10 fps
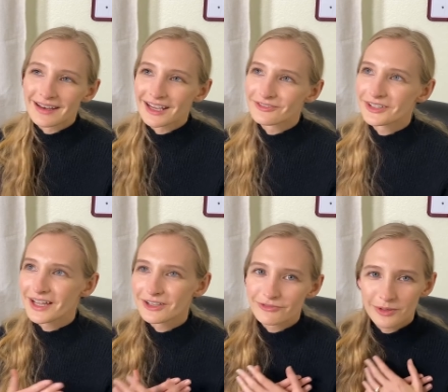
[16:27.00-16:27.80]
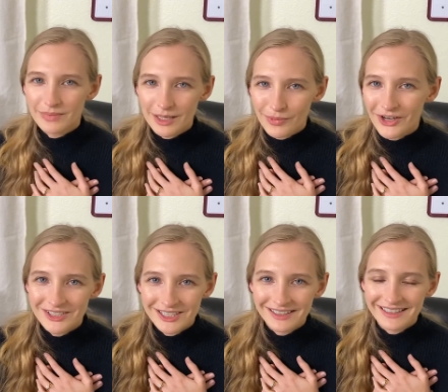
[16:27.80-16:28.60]
and I feel like for me
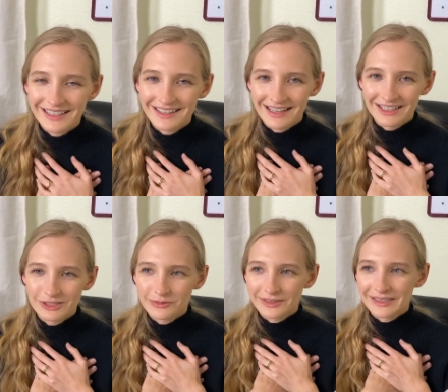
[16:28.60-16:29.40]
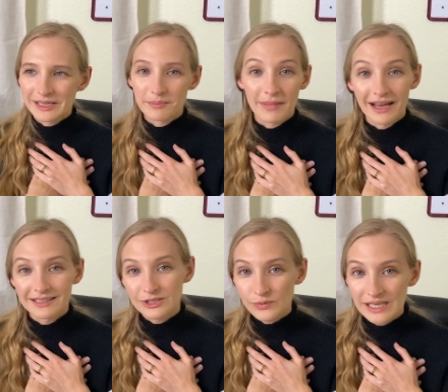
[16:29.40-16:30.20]
personally, that's really my
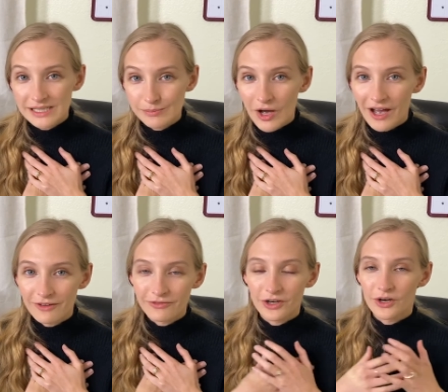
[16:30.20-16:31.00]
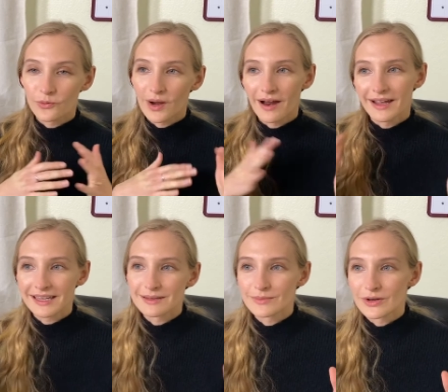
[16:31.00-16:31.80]
sweet spot for where I
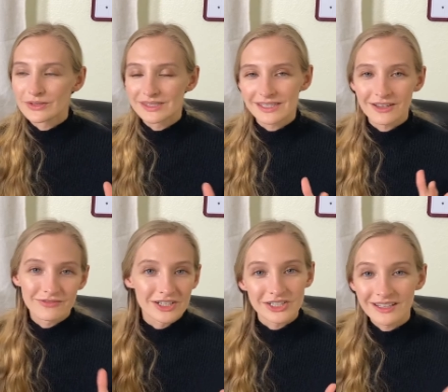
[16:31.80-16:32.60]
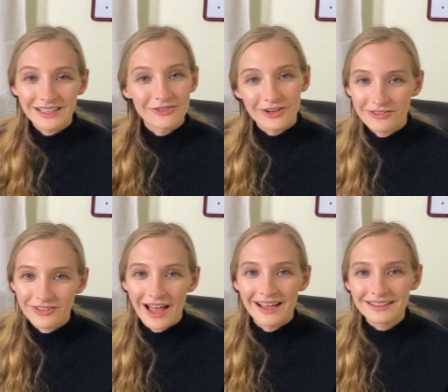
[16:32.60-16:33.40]
can most efficiently
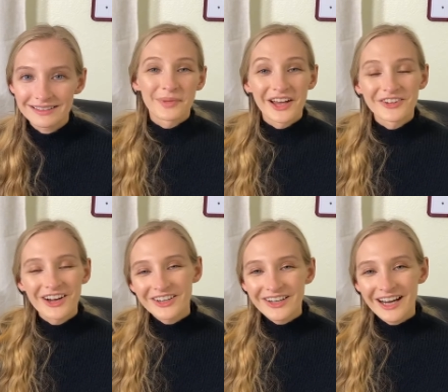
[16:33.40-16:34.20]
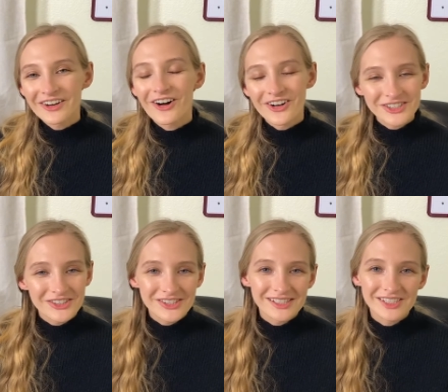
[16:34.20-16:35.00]
reflect. But Ryder Carol
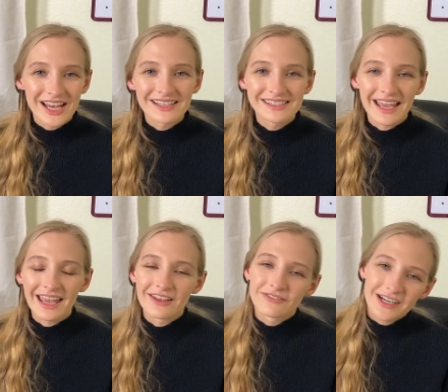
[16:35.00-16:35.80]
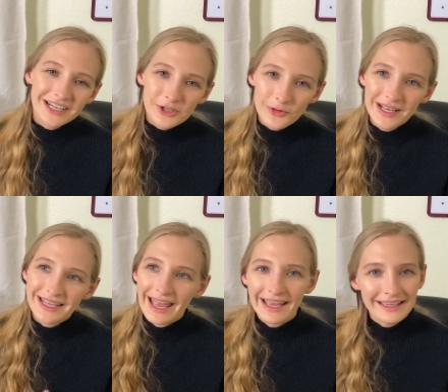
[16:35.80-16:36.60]
also suggests a very
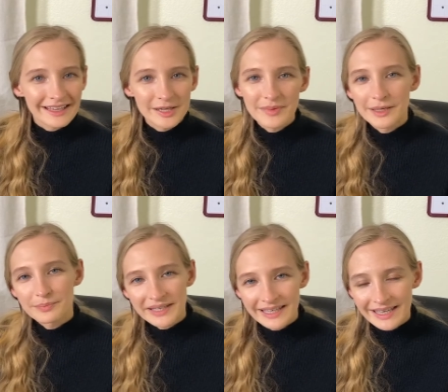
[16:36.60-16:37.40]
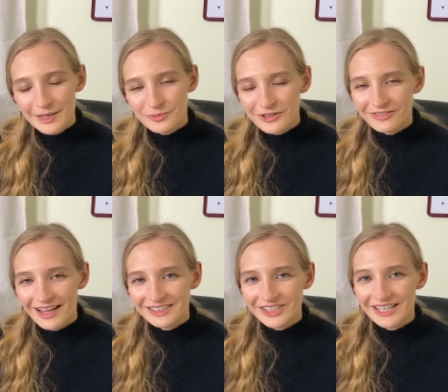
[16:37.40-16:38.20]
quick AM and PM
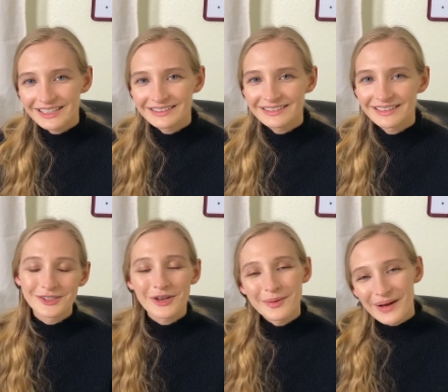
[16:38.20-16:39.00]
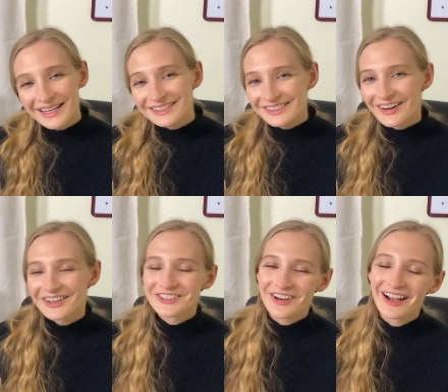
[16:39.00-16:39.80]
reflection. So I might
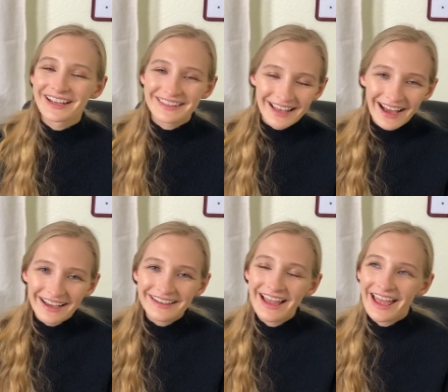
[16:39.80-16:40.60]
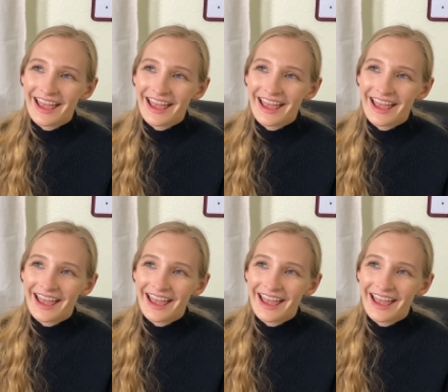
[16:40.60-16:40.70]
start trying that.